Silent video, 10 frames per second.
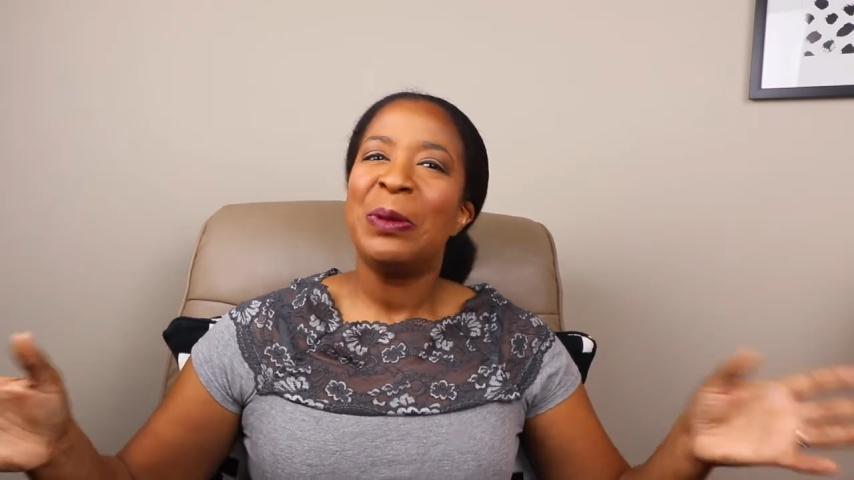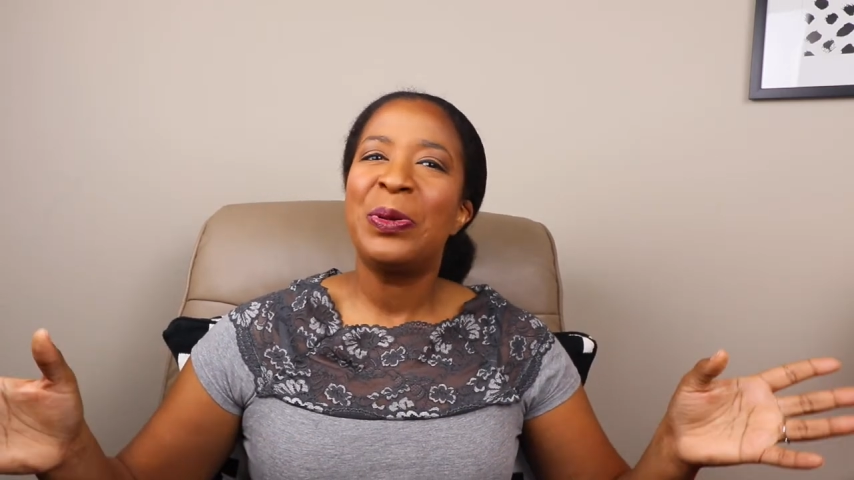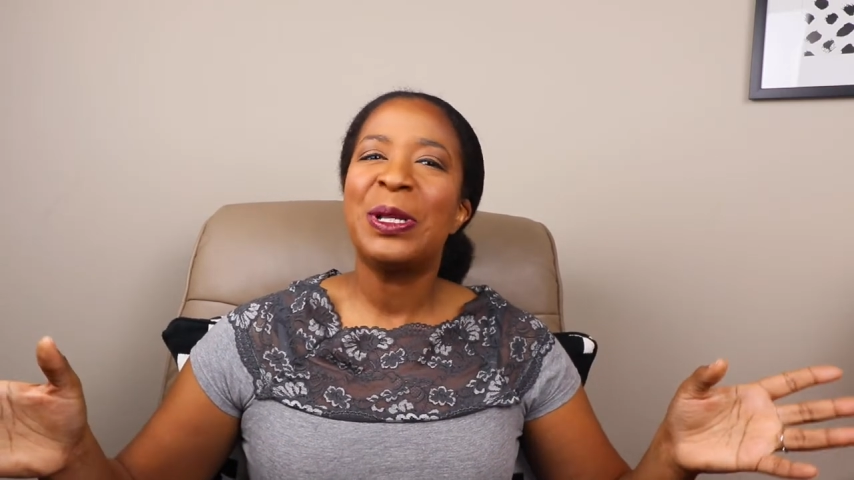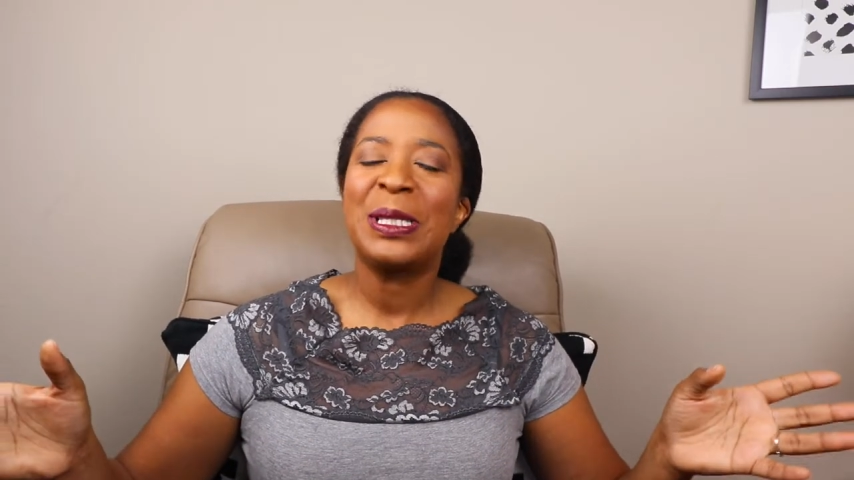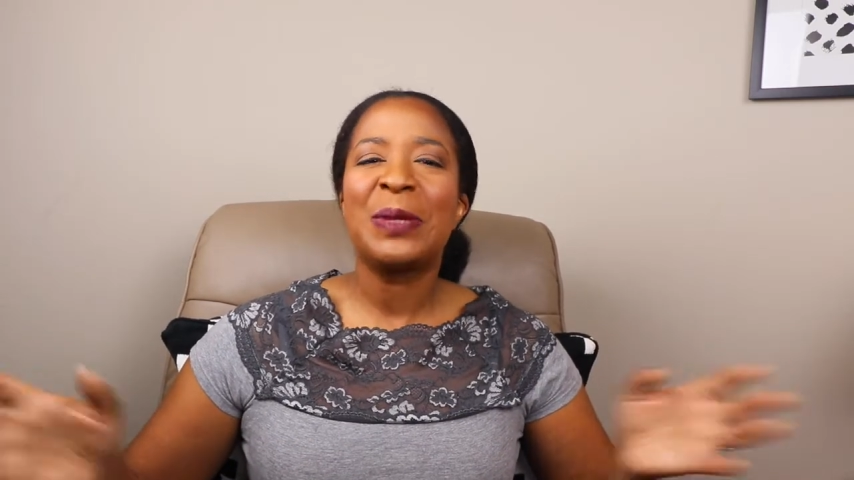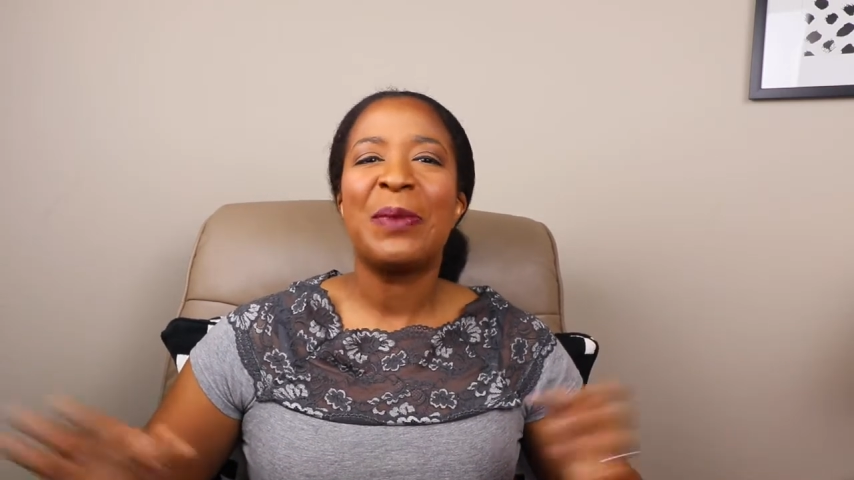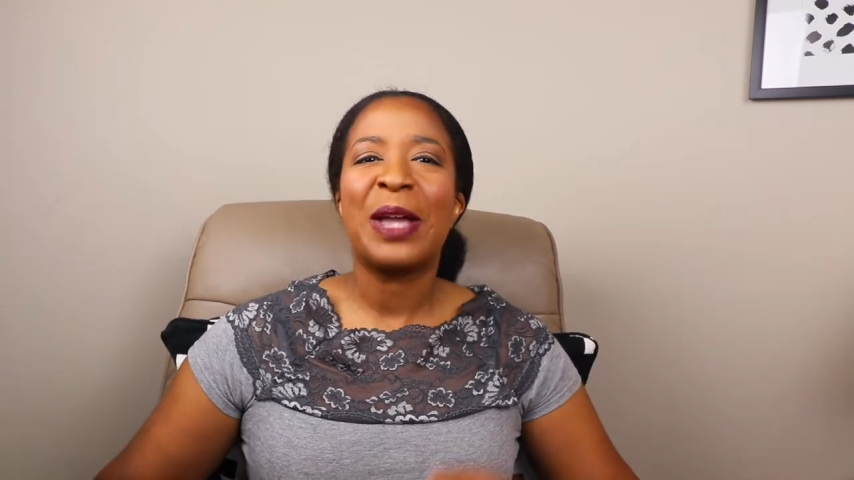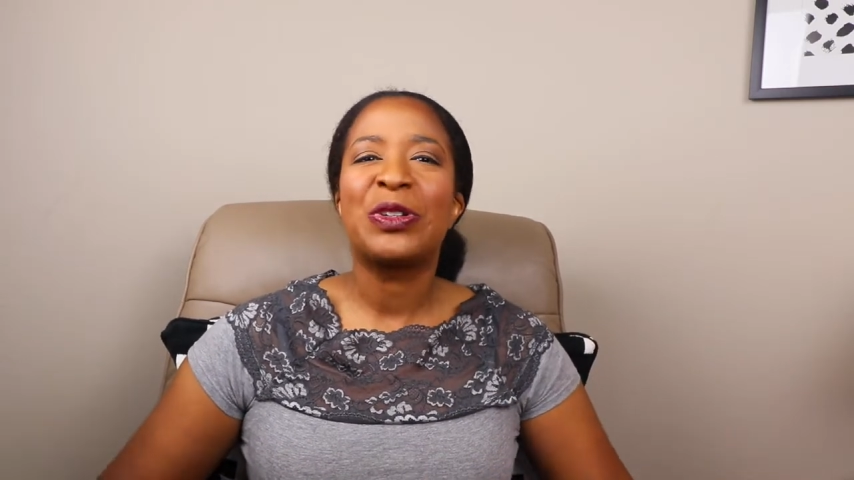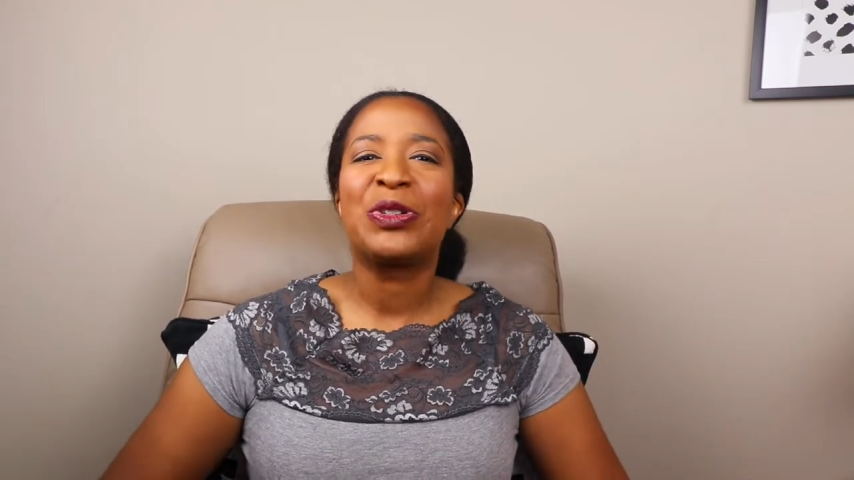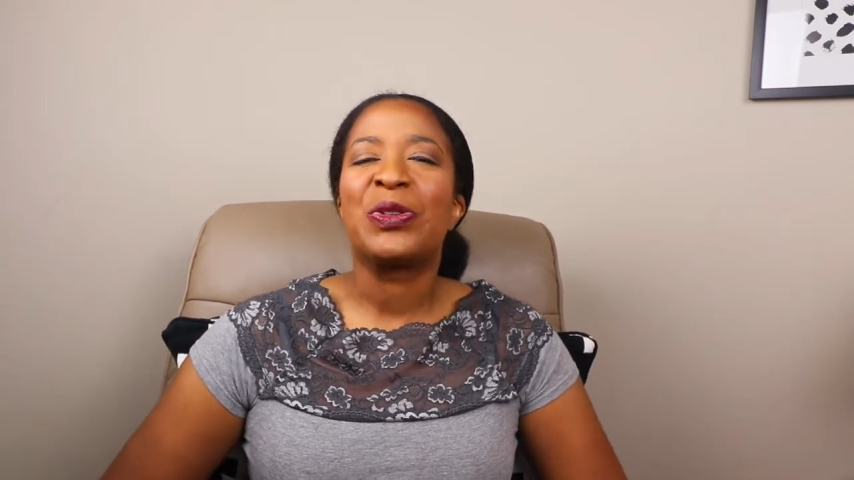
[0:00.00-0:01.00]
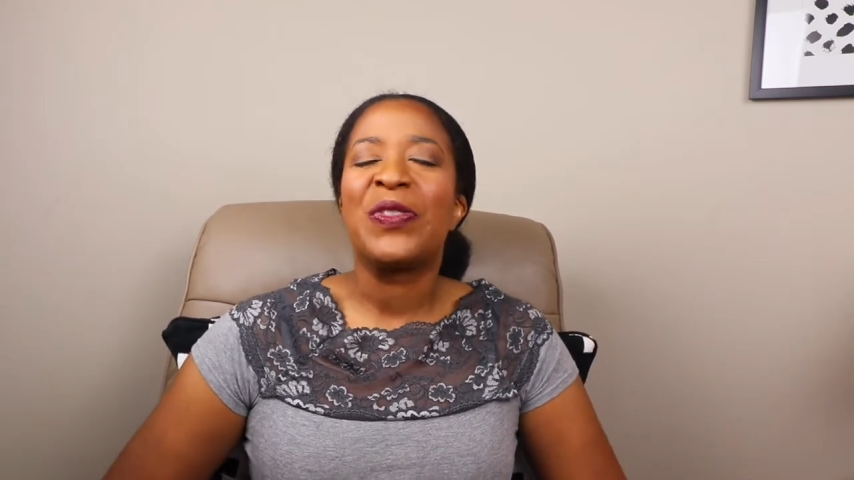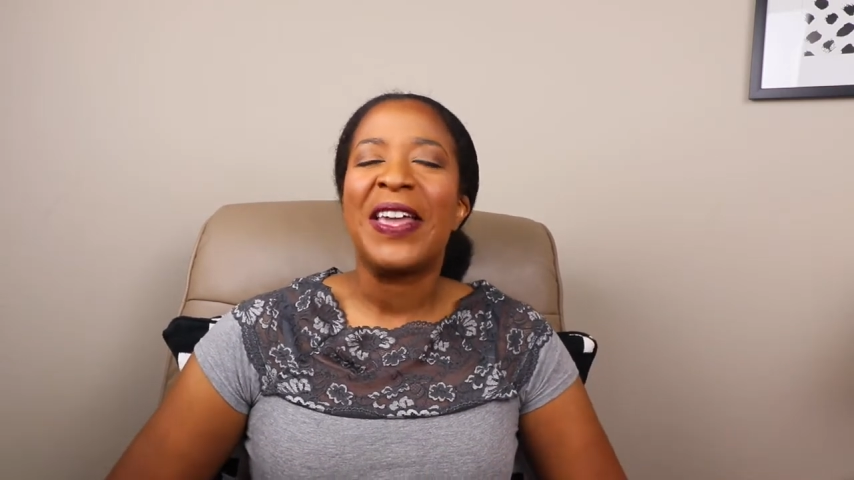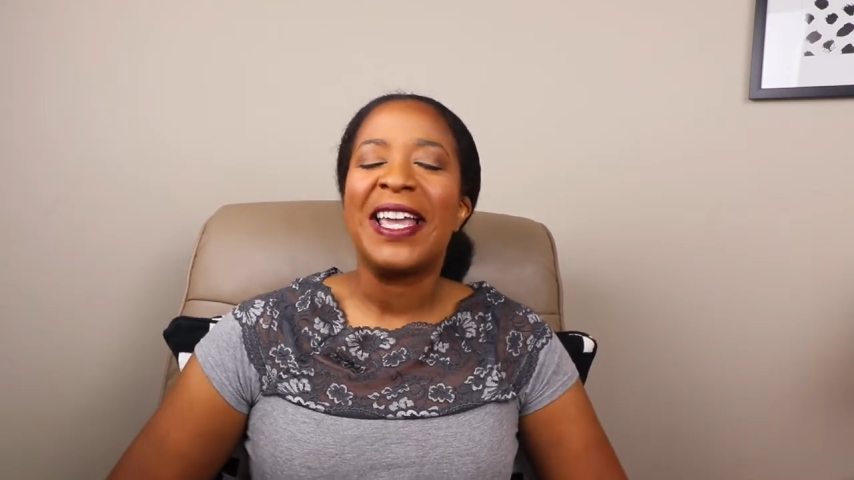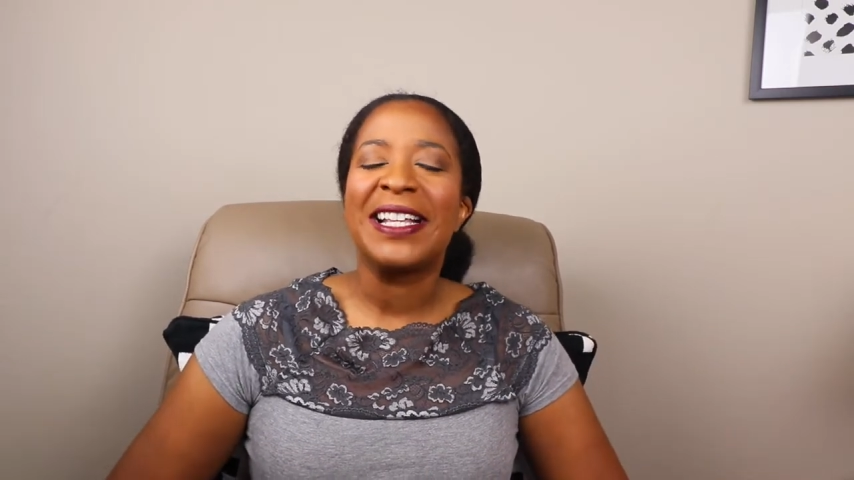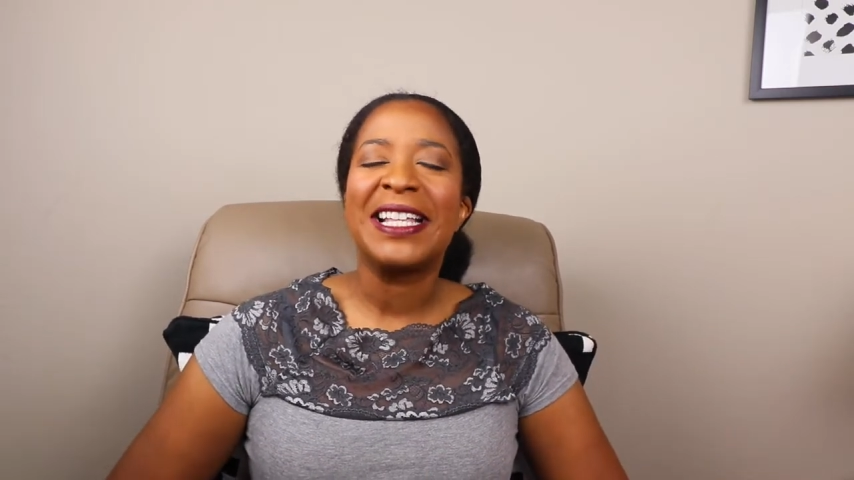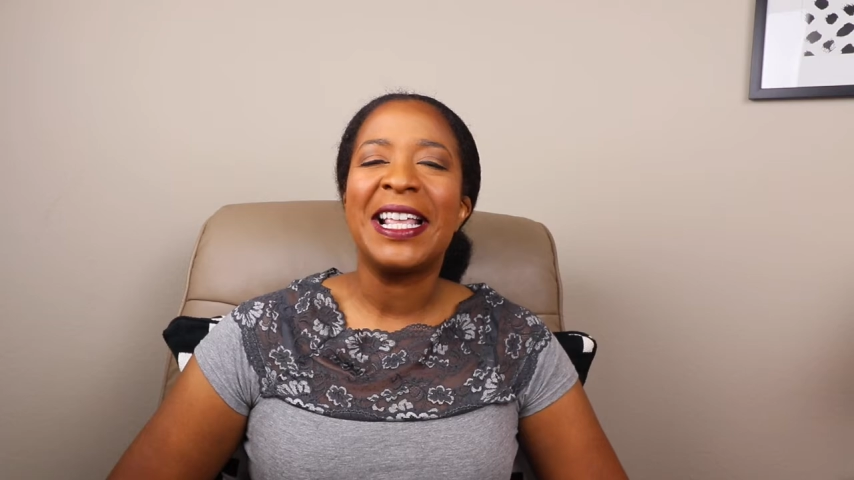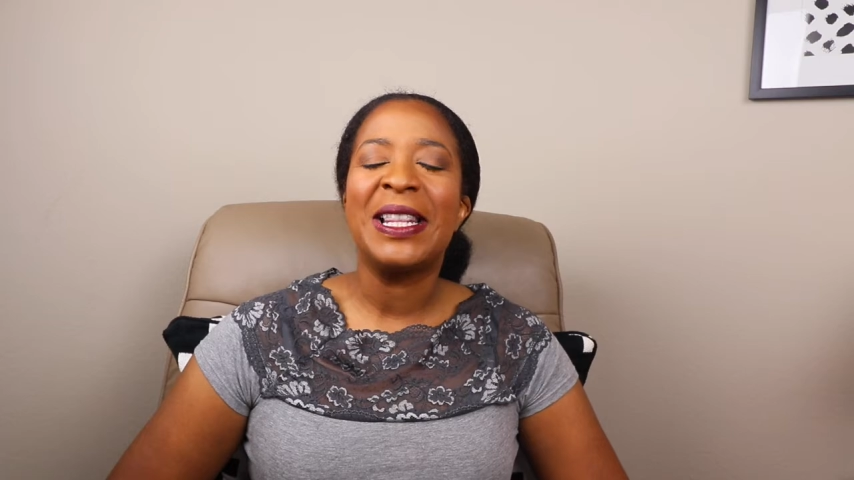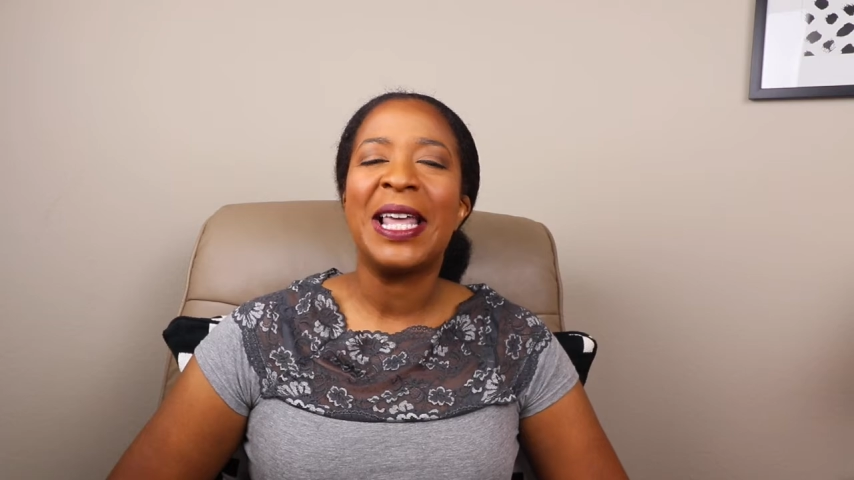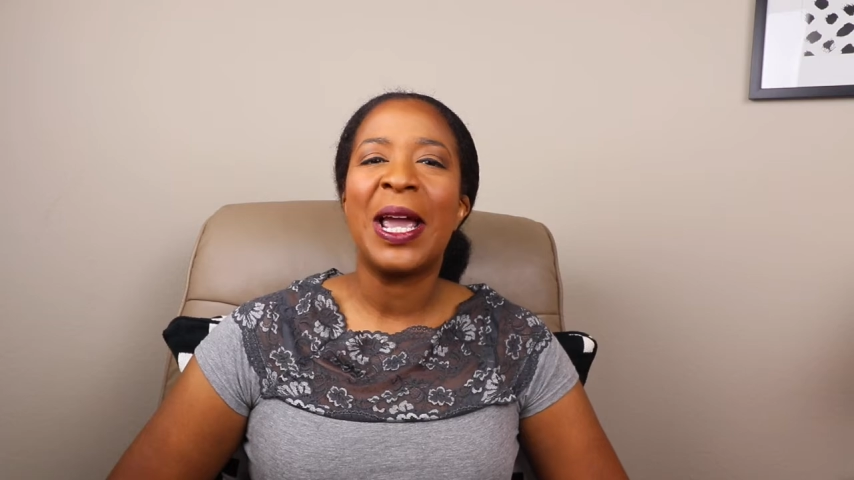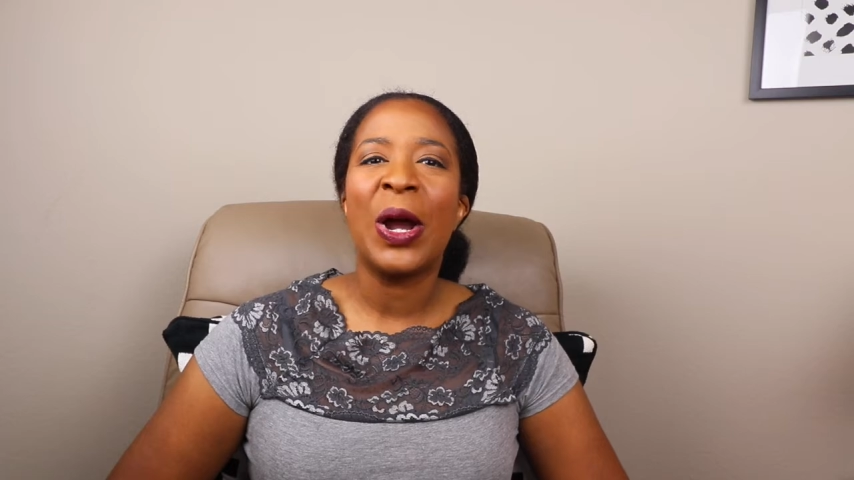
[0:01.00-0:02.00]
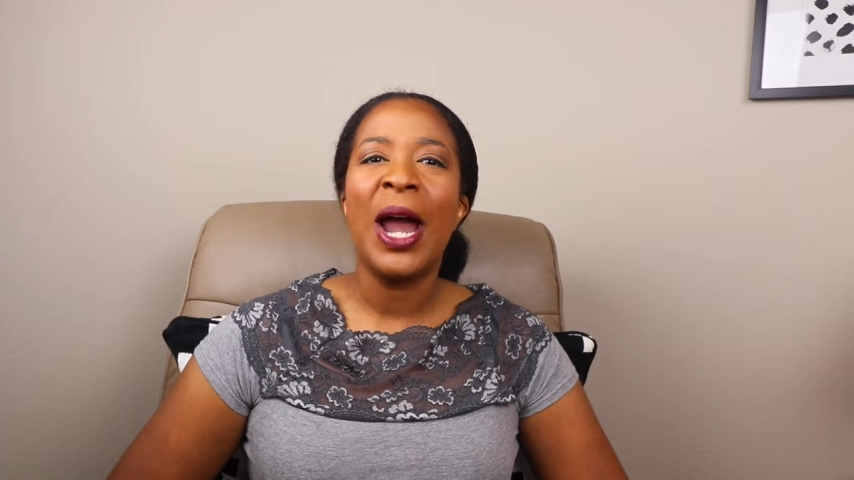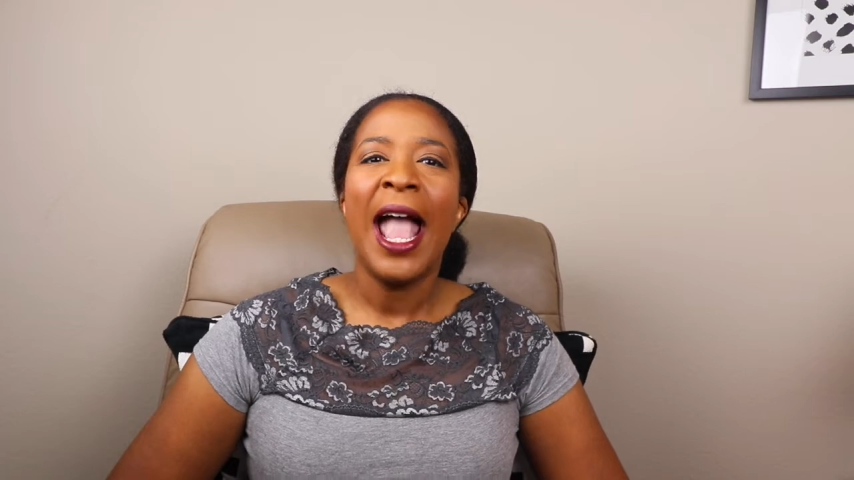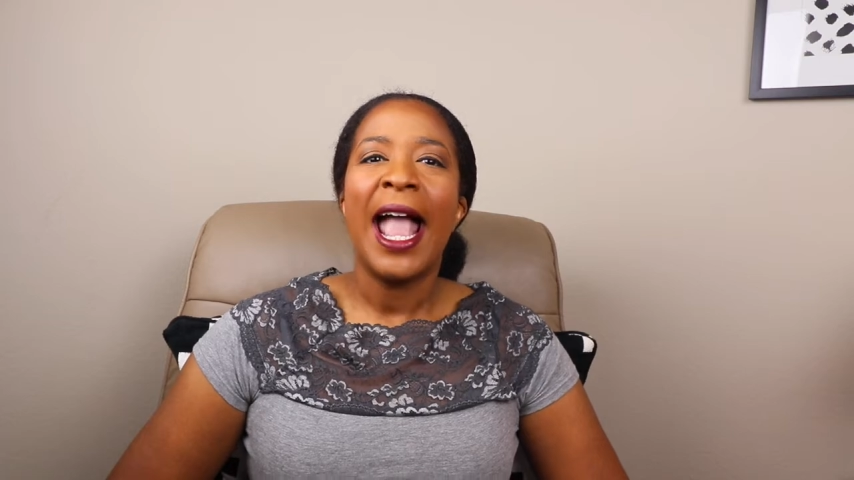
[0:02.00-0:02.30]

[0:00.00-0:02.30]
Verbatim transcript: put some extra things in there